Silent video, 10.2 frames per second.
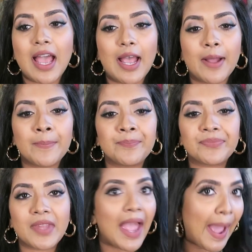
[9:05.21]

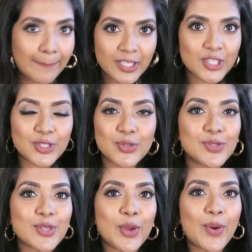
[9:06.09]
Happy to
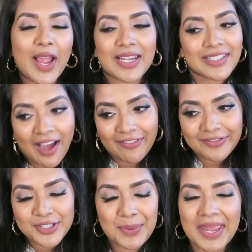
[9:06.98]
do so. I
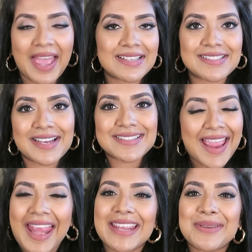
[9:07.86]
love doing hairstyles
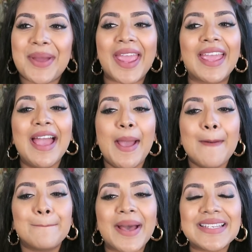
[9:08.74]
anyway.
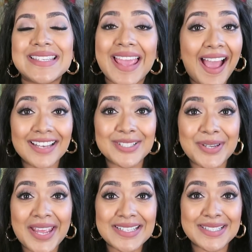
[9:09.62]
But yeah, until
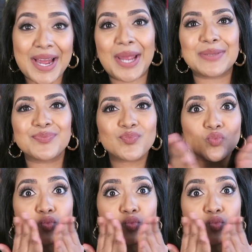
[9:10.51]
next time.